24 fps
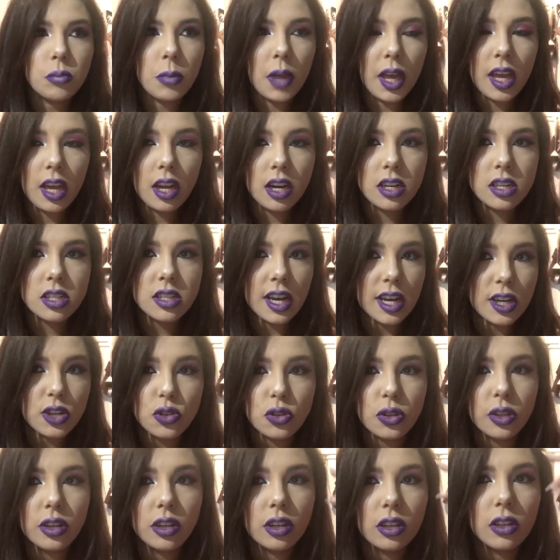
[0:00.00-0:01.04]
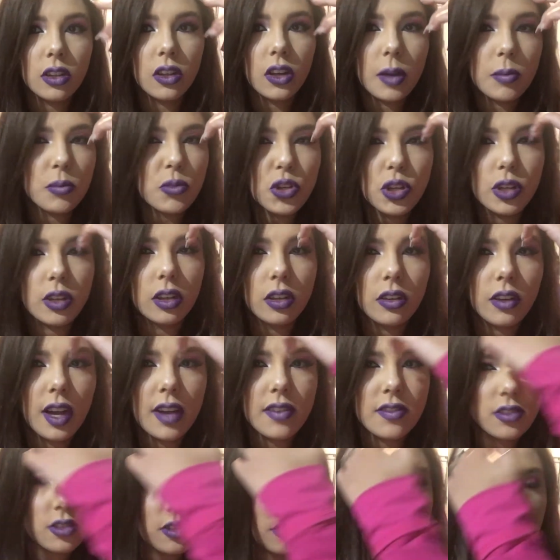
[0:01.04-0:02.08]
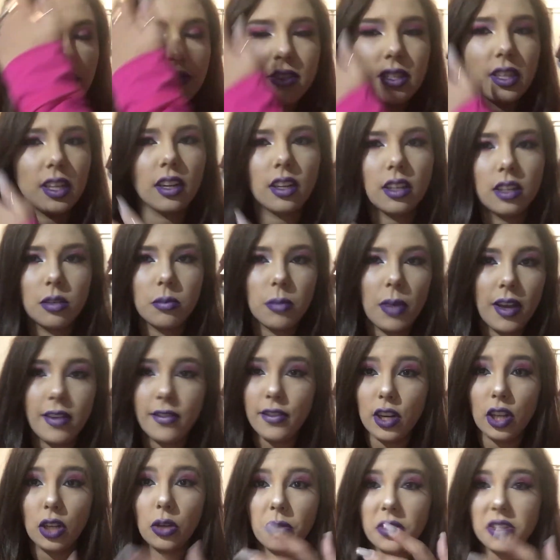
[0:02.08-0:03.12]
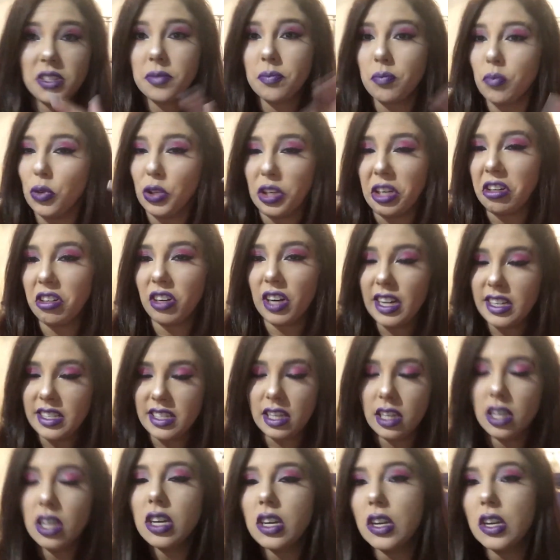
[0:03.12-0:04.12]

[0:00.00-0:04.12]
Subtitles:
my hair is naturally curly. I'm sure you guys have seen it in my video. It's pretty crazy.